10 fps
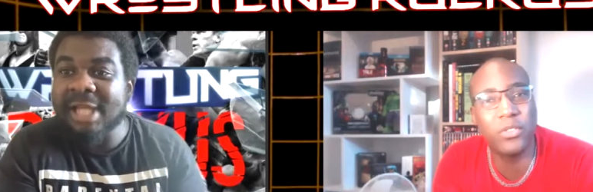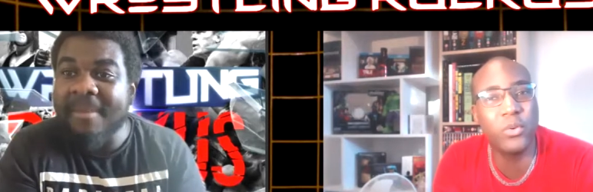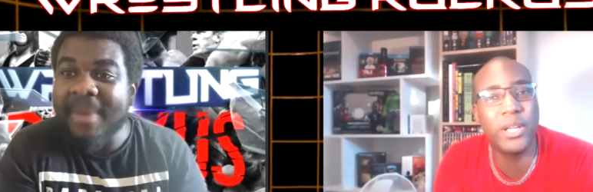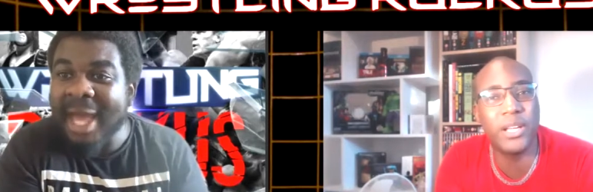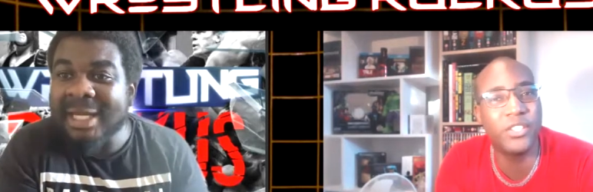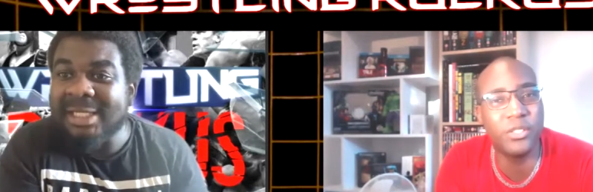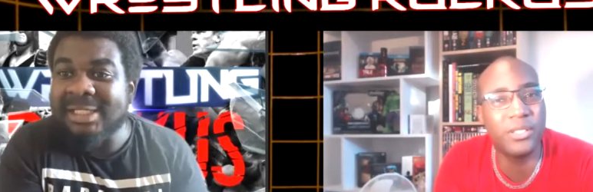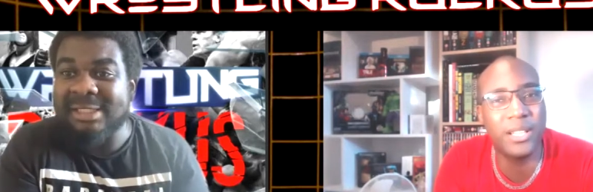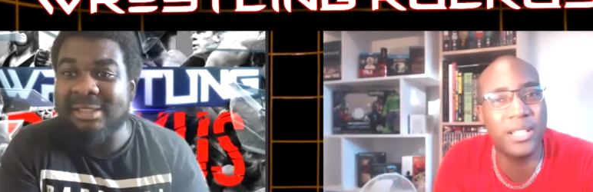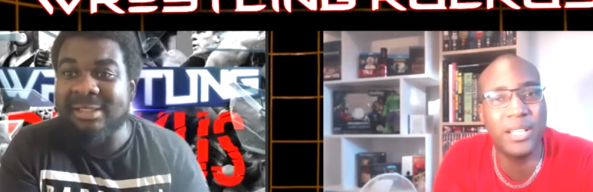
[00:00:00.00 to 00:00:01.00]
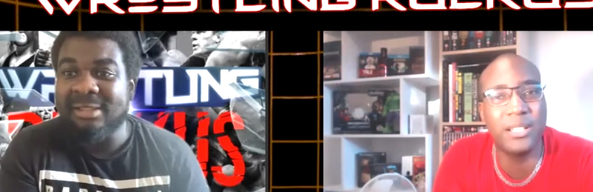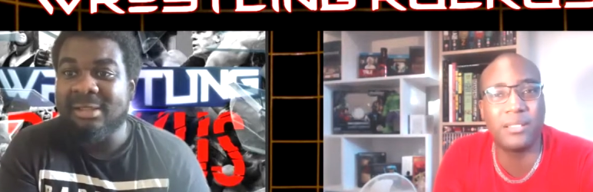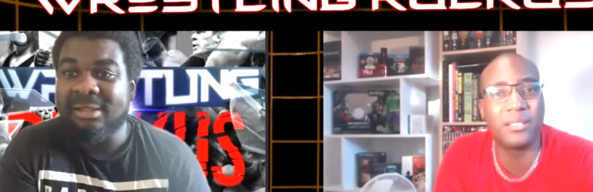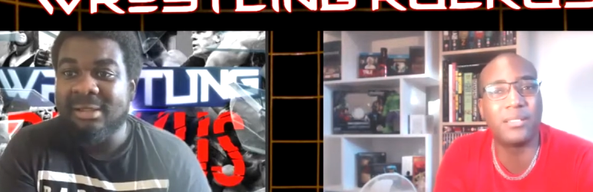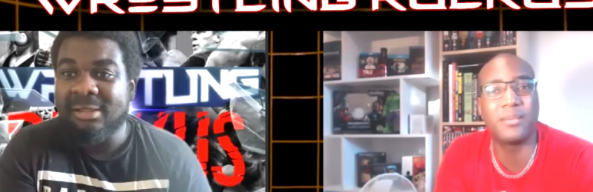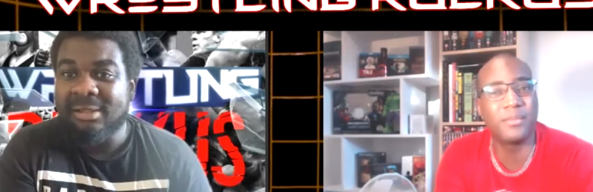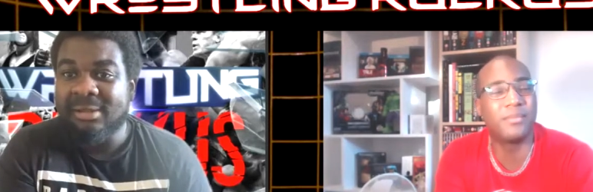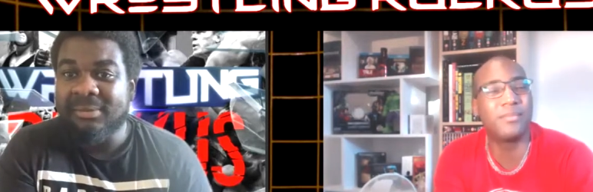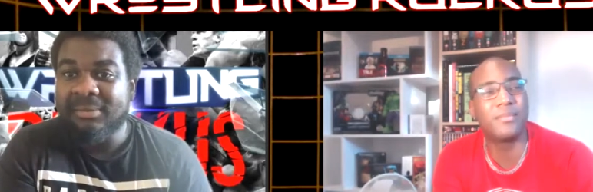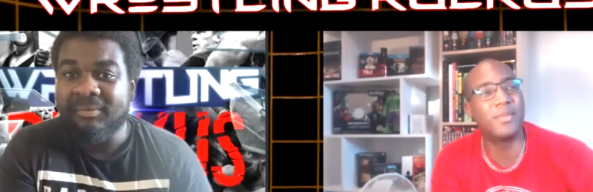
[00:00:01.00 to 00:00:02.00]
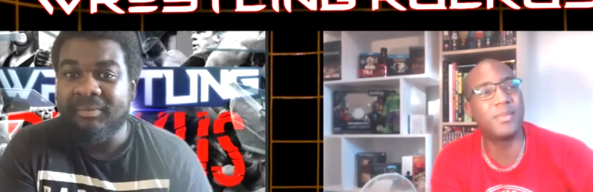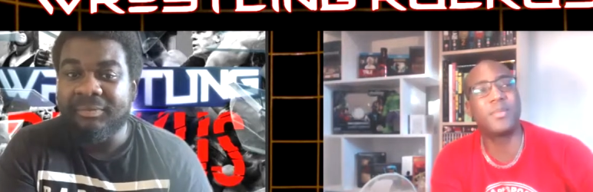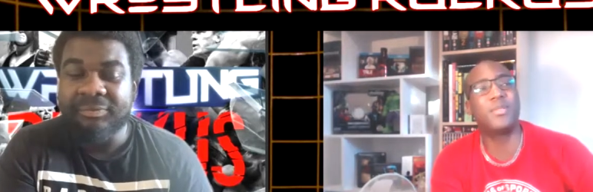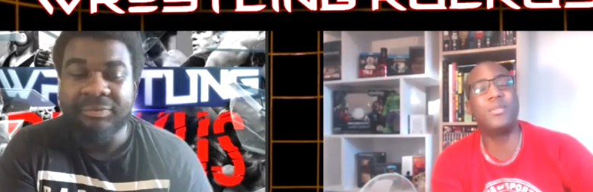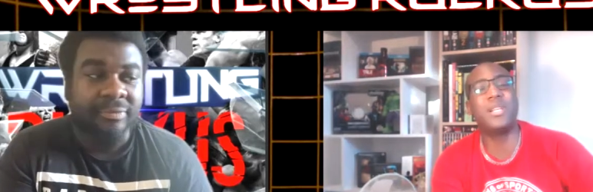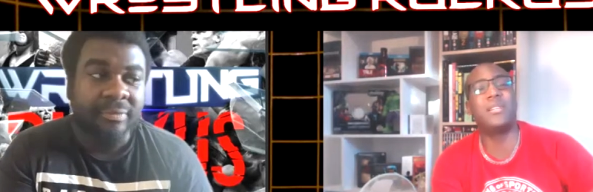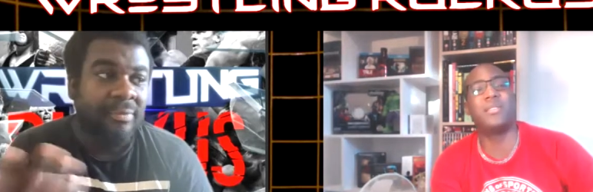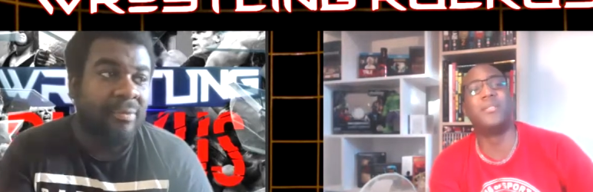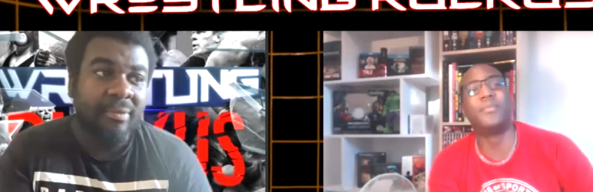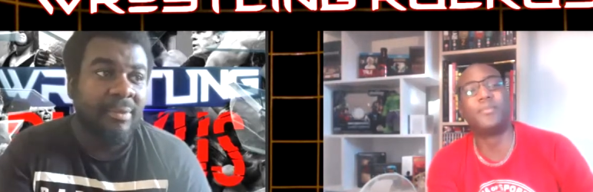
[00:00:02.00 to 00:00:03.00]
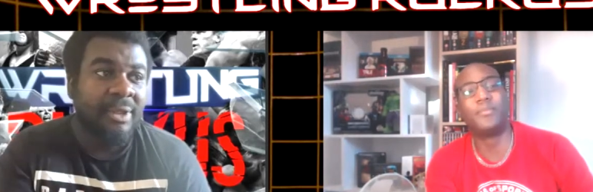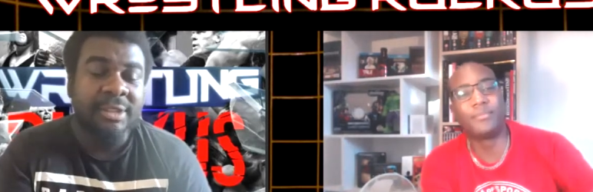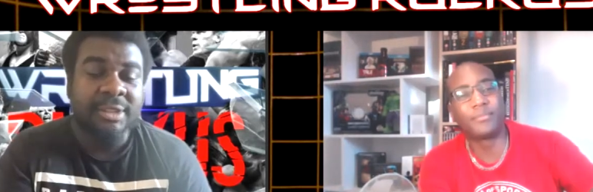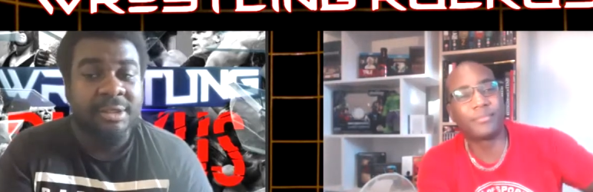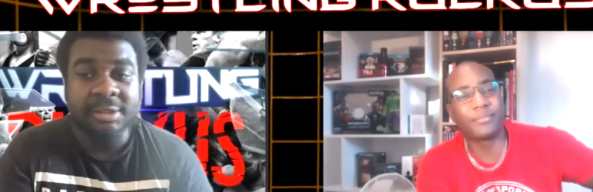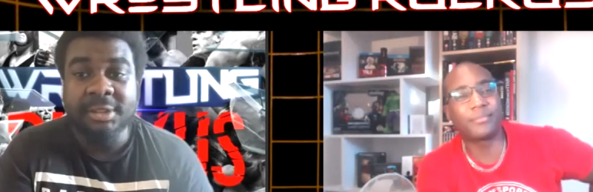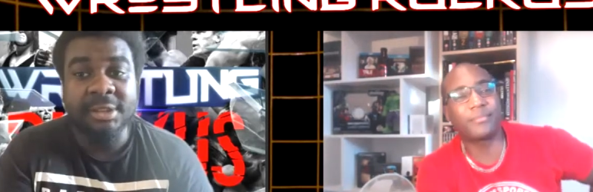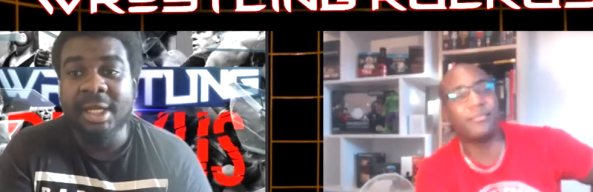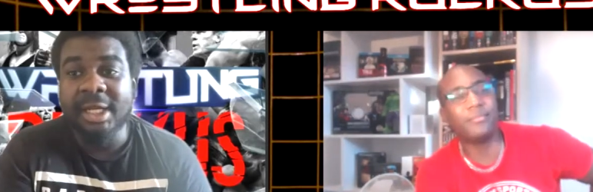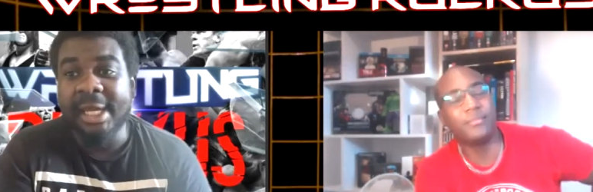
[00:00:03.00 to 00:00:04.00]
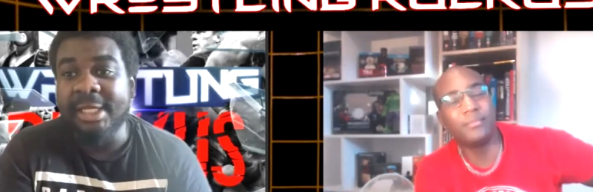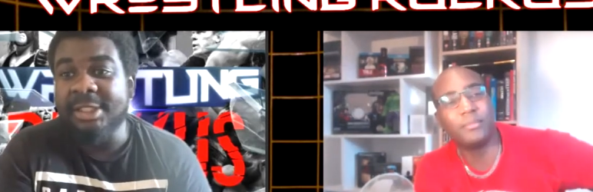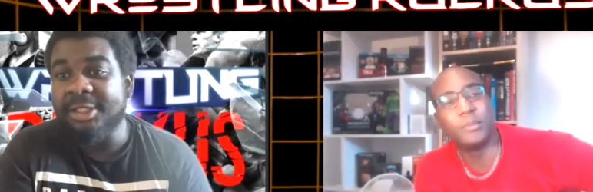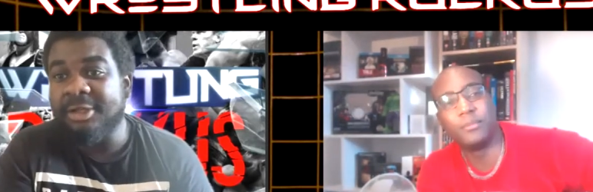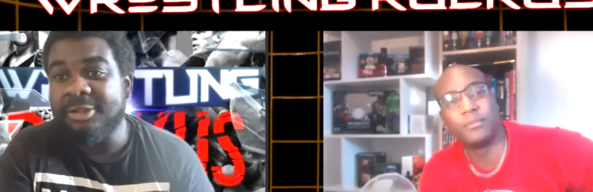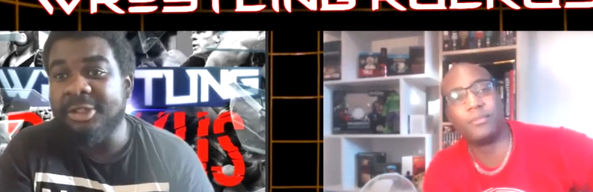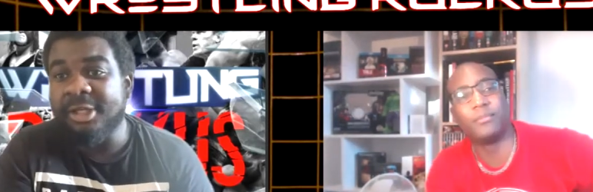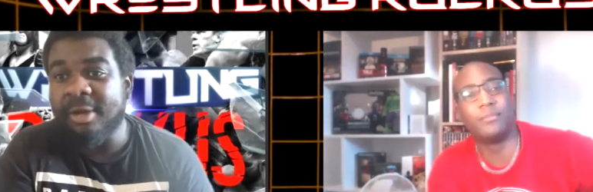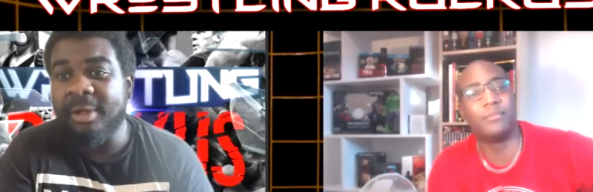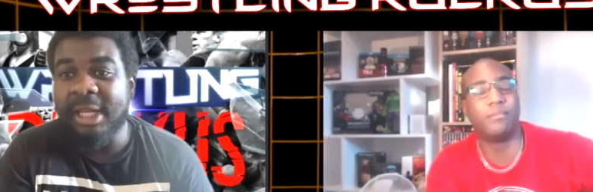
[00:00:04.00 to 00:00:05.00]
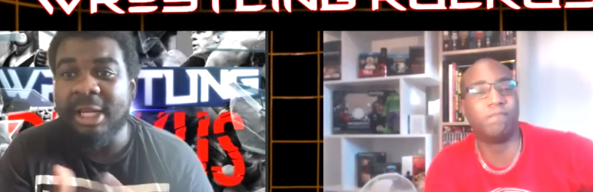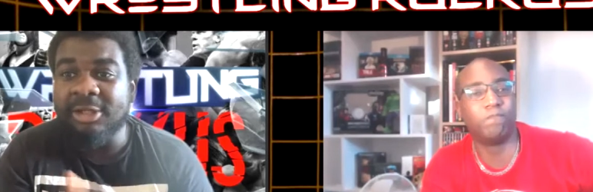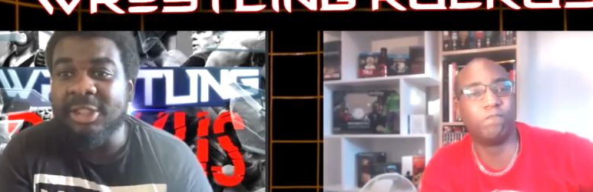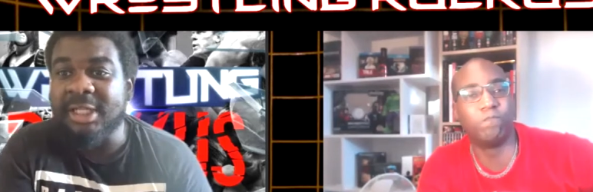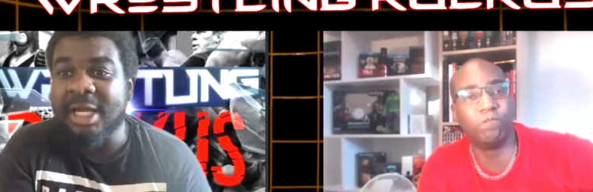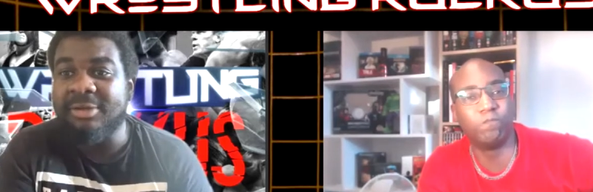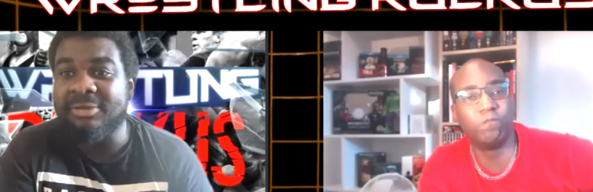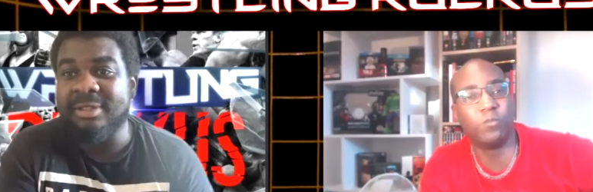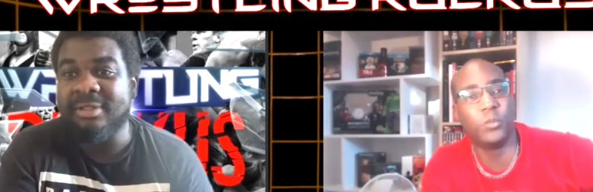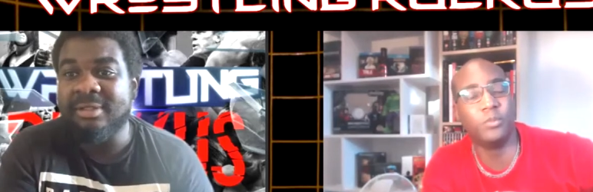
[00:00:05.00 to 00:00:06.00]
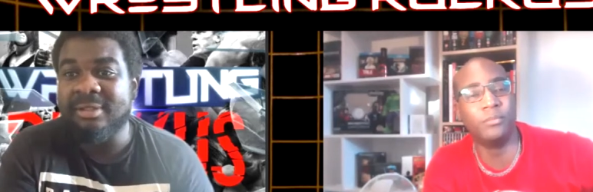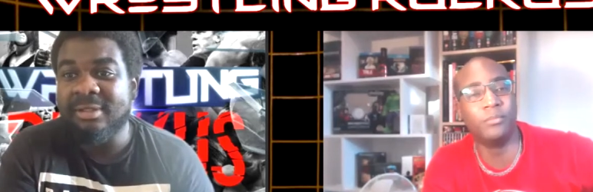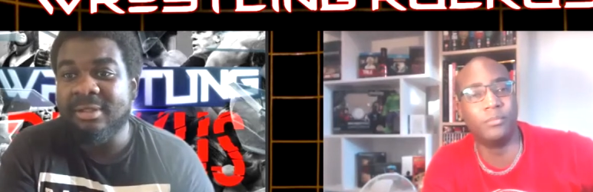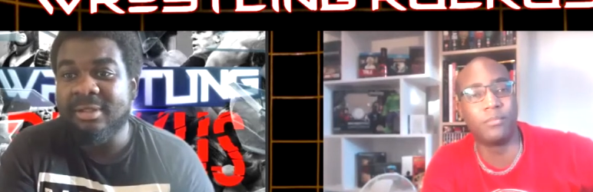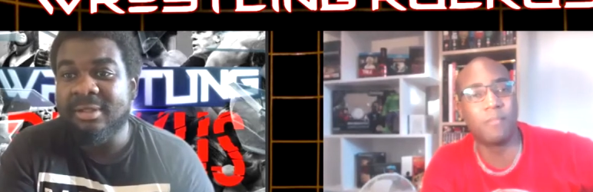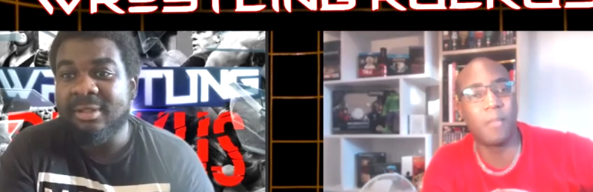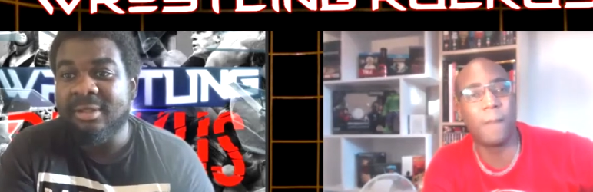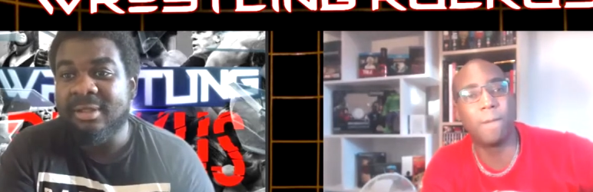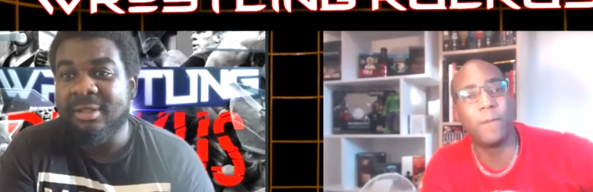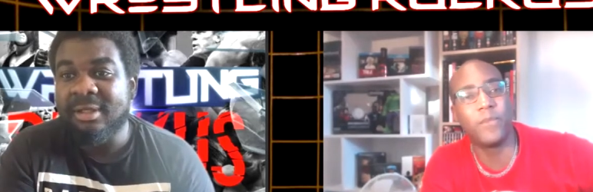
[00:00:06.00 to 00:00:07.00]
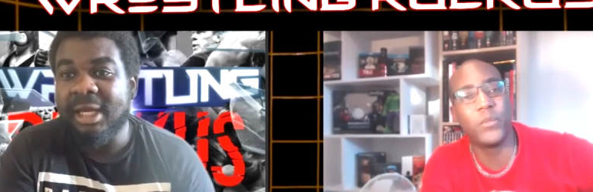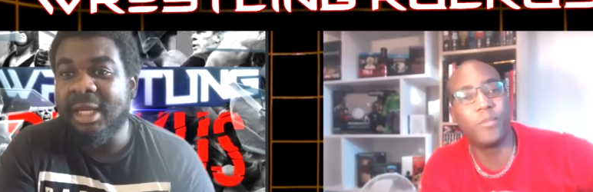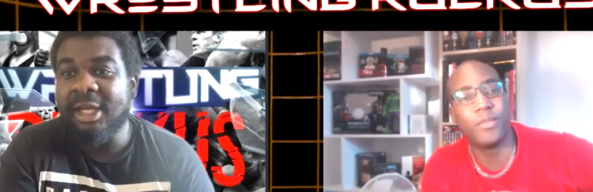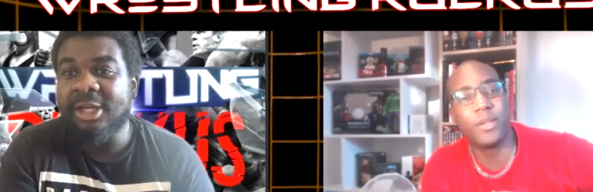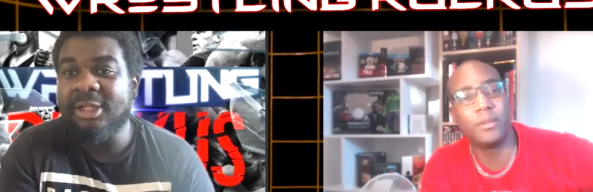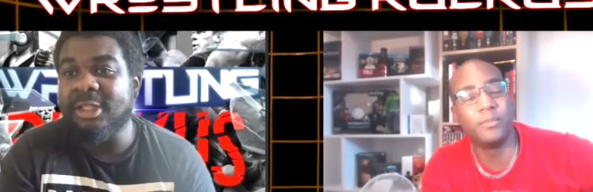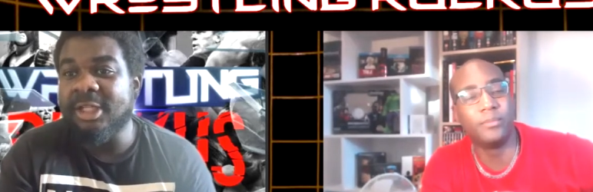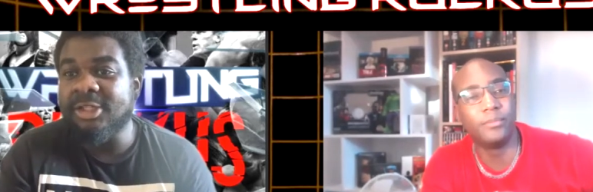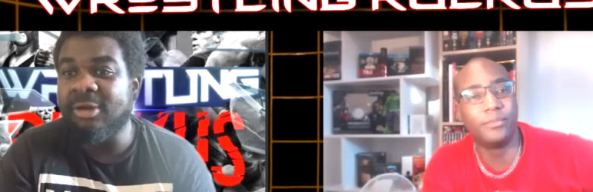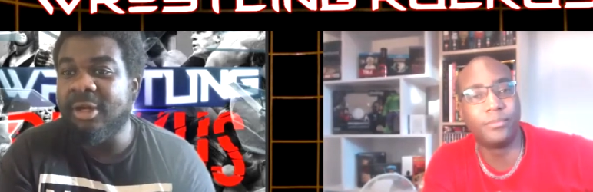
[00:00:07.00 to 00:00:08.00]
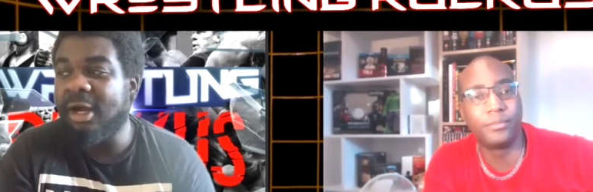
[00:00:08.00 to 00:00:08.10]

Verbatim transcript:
Speaker 1: there, they should have done it then.
Speaker 2: It's too late now. Should have done it ages ago. Should have done it when they lost the titles. Mm. And then they could have done a story. Oh